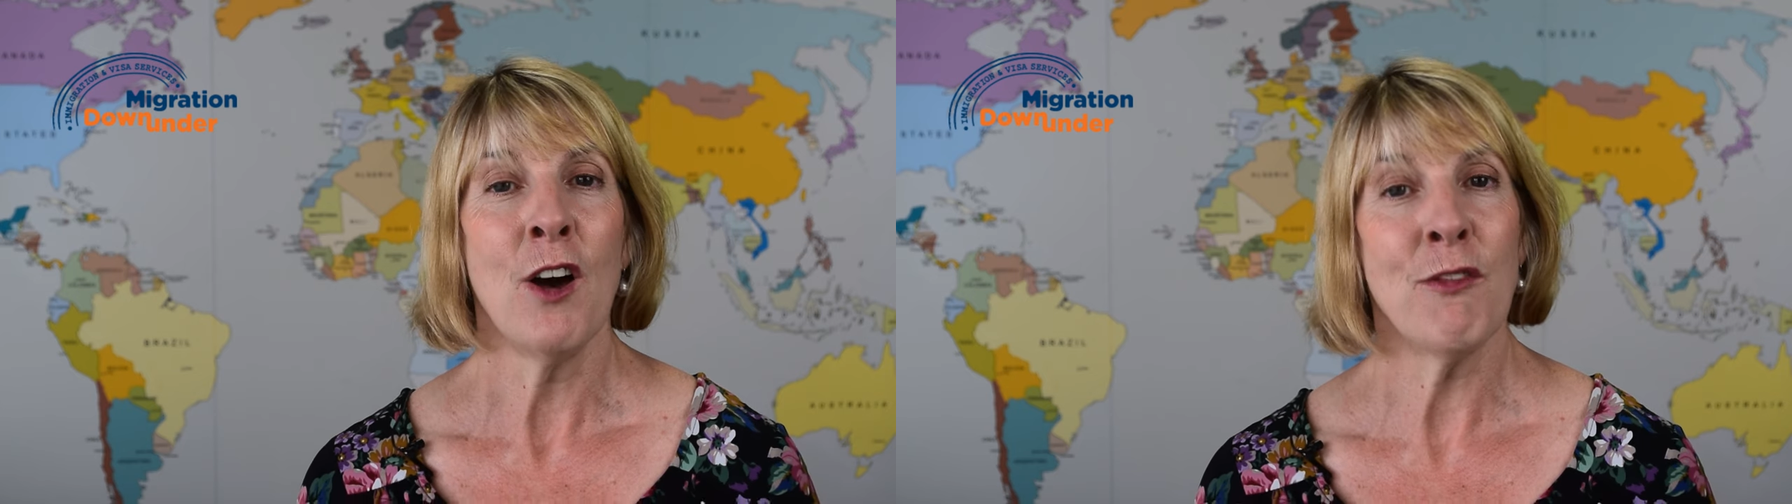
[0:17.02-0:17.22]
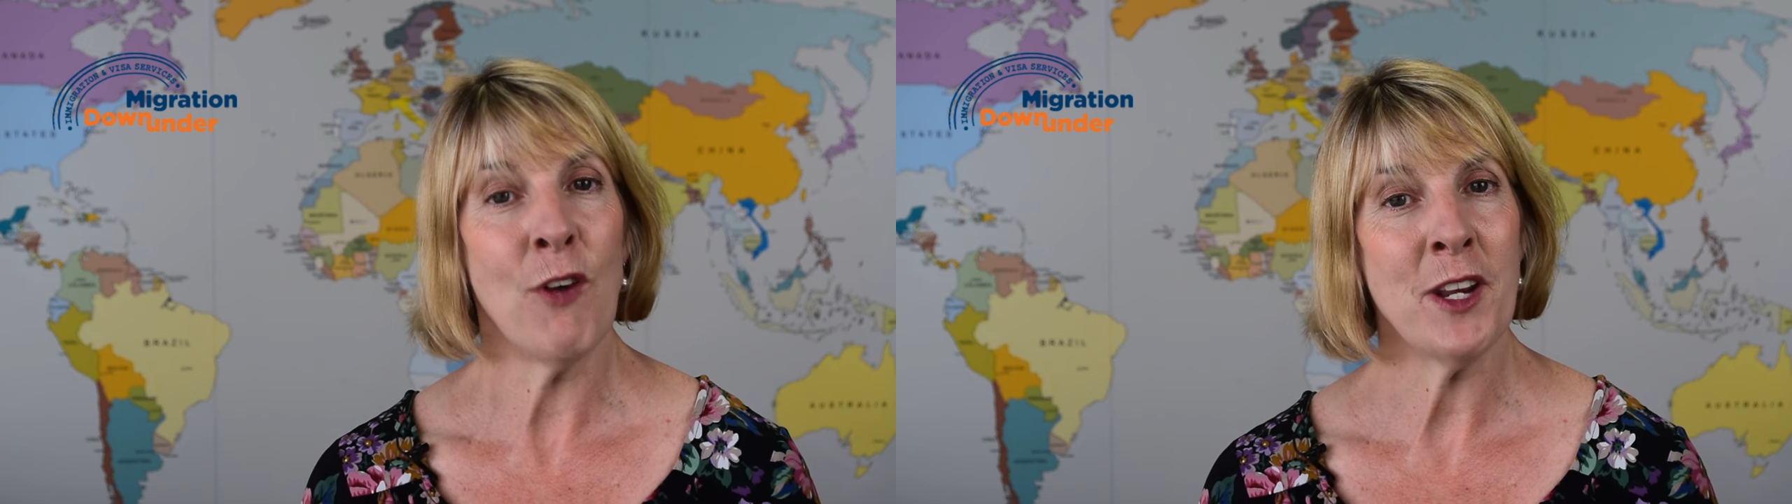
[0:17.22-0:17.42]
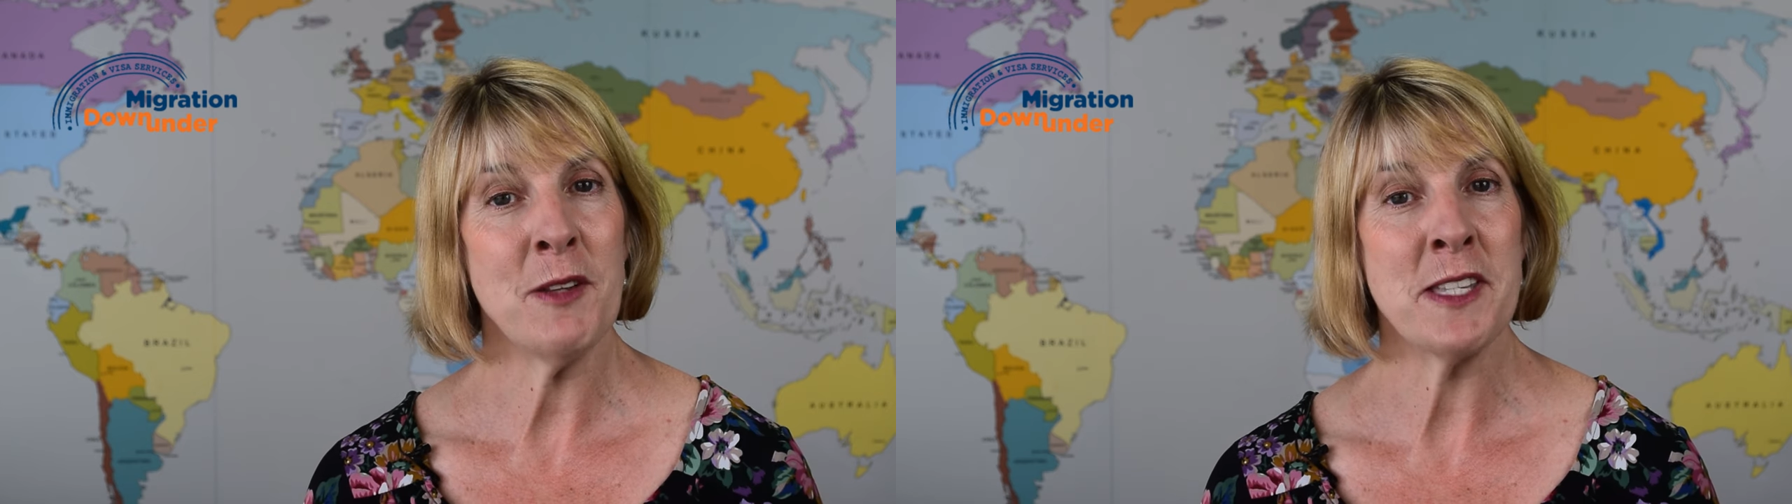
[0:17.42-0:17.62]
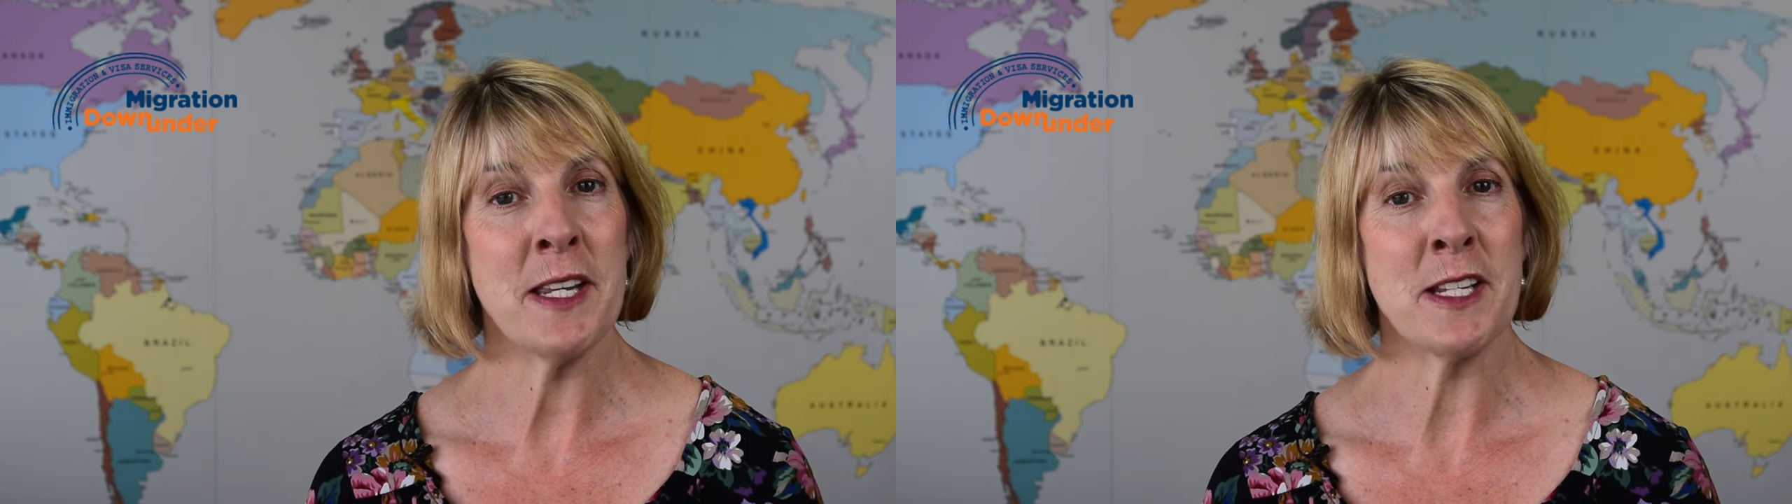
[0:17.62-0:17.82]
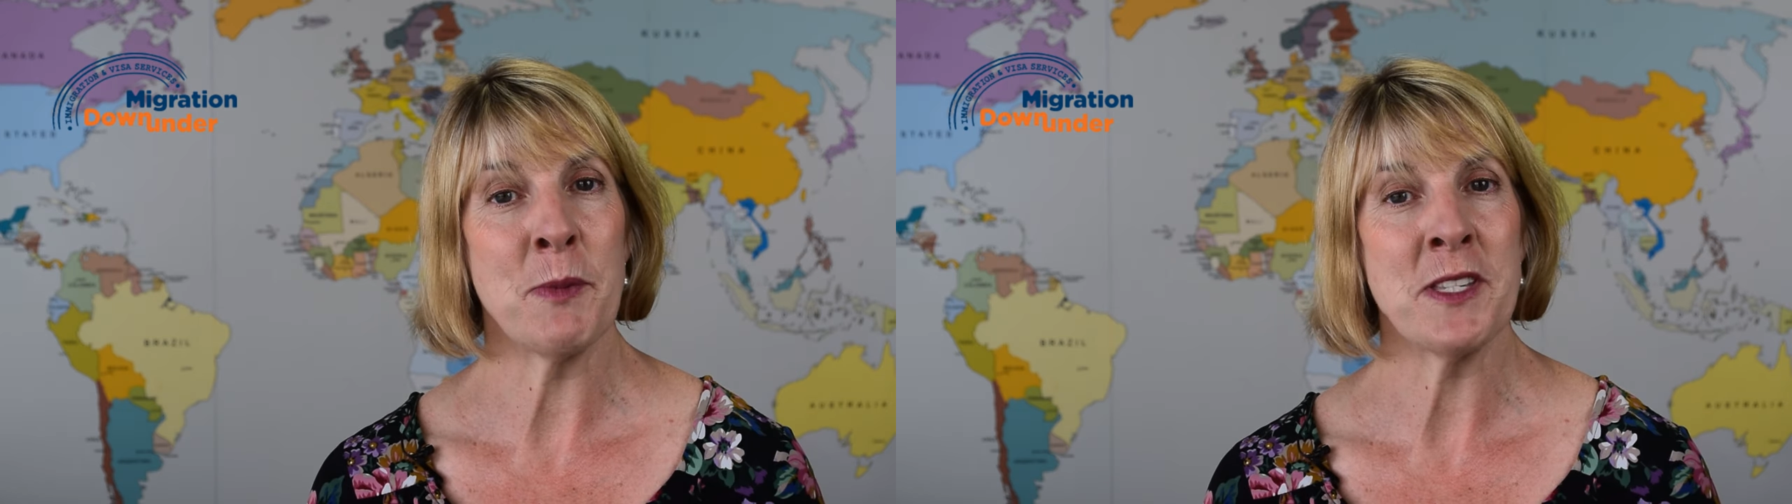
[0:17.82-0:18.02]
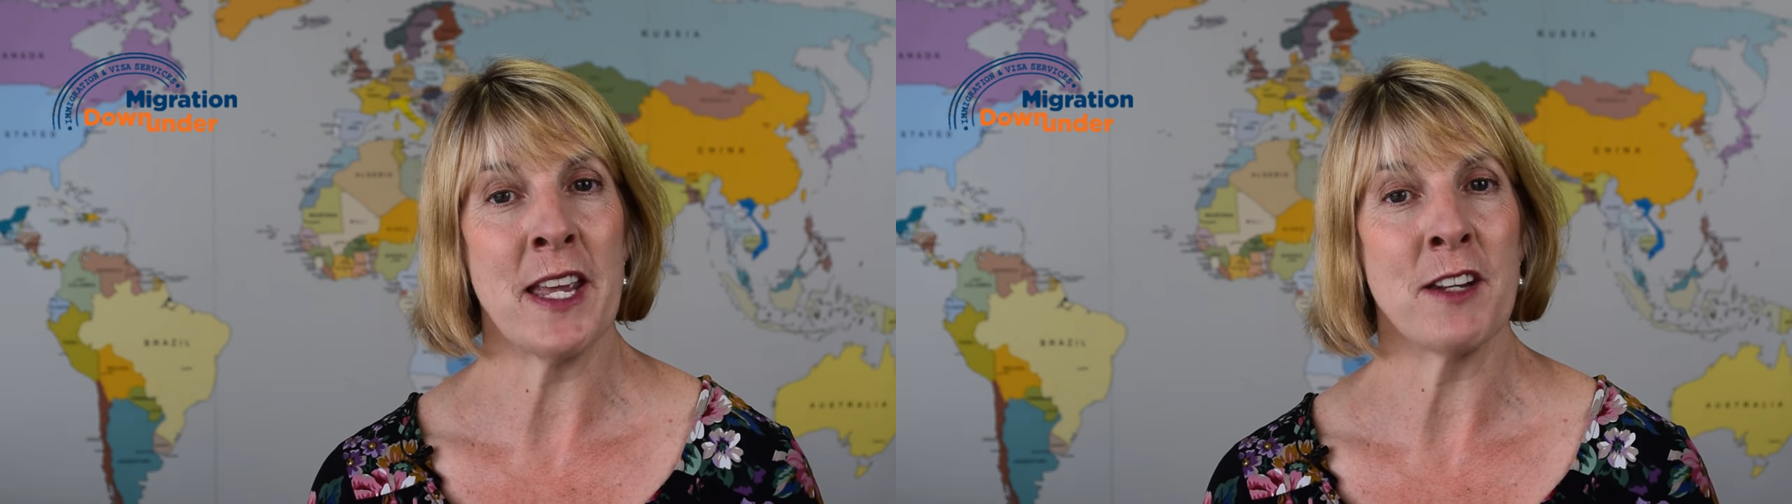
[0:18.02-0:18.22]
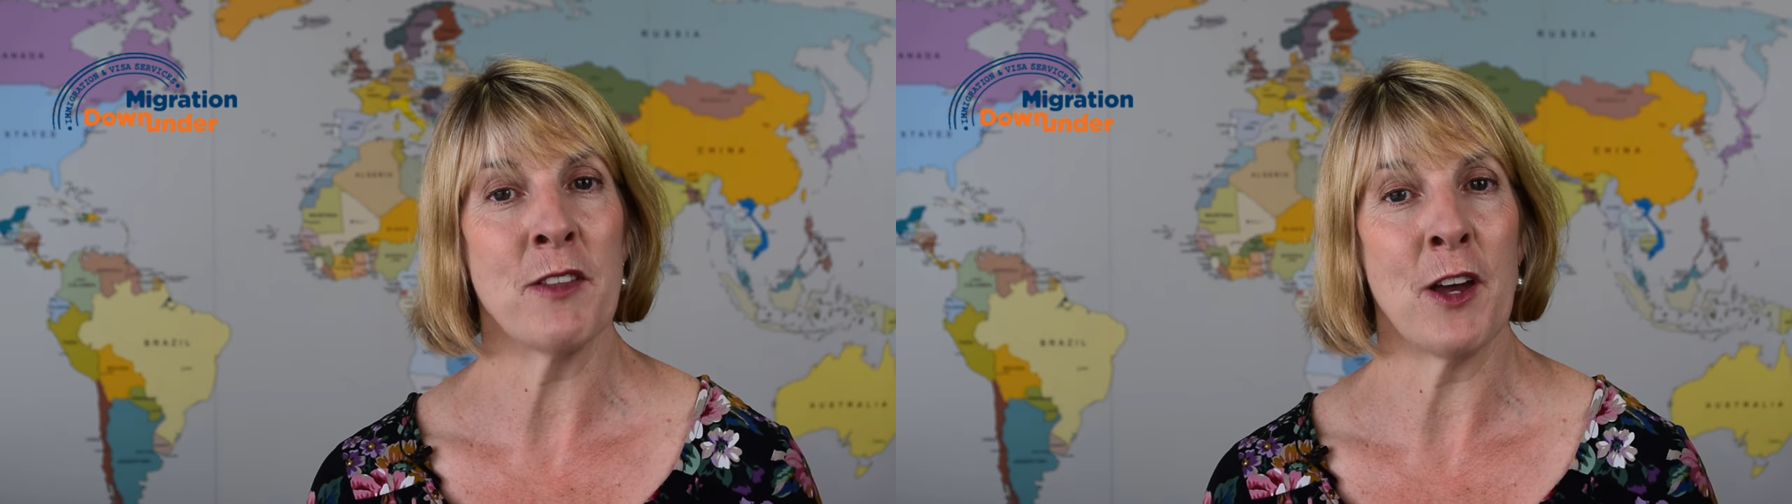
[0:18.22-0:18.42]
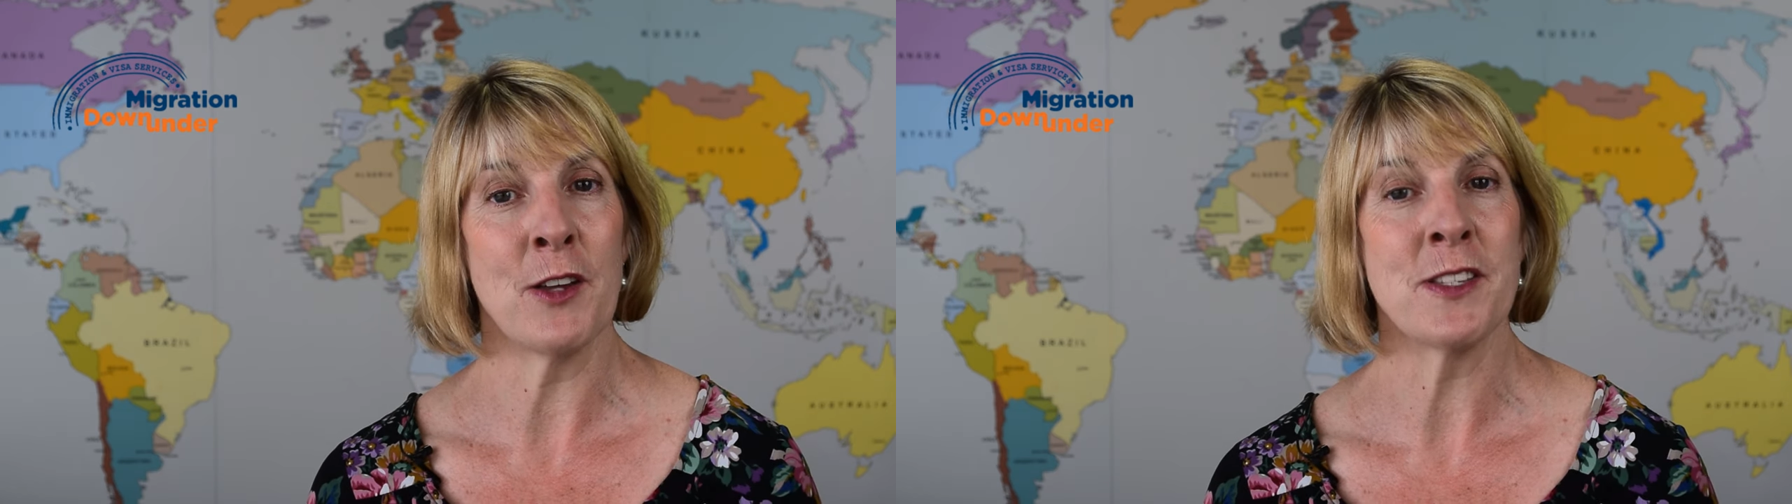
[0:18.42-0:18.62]
46%
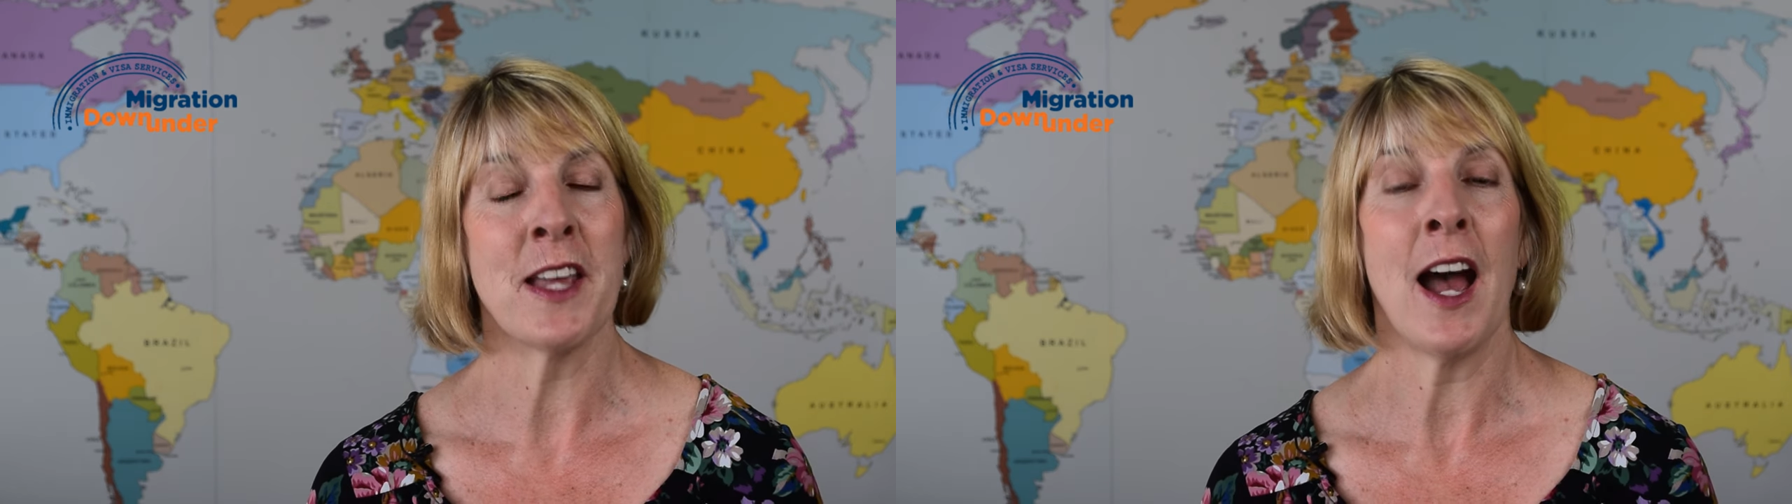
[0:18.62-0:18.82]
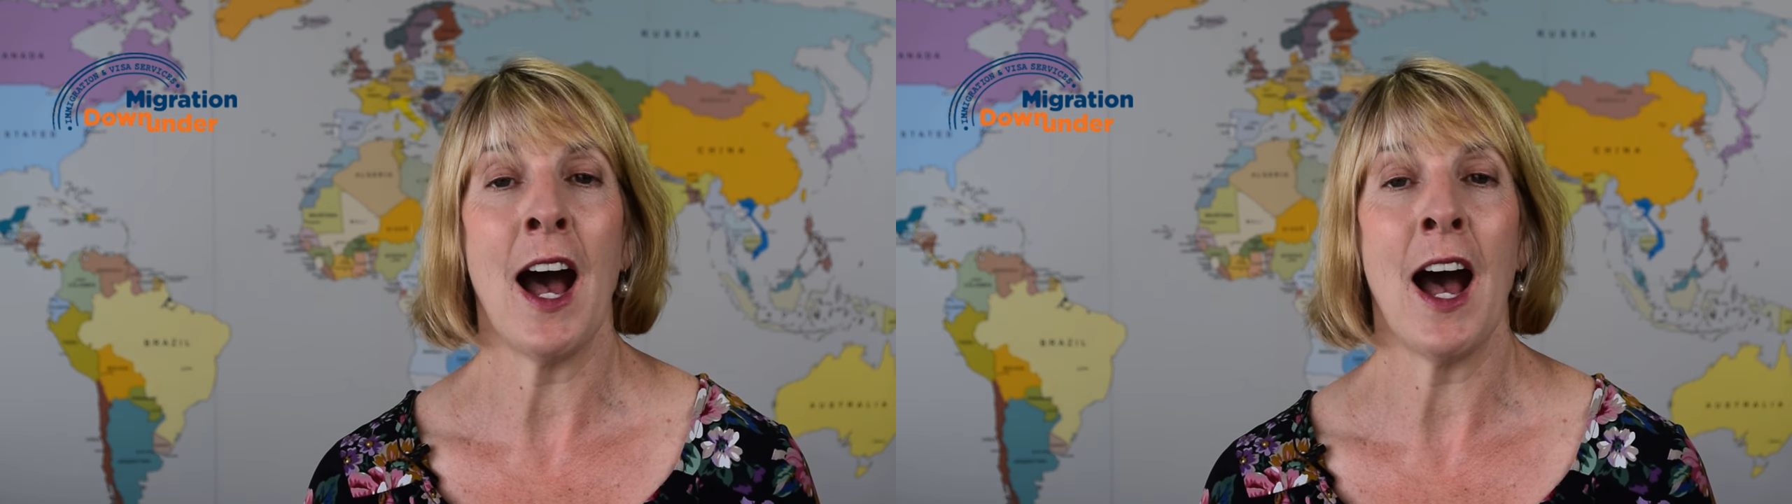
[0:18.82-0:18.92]
of those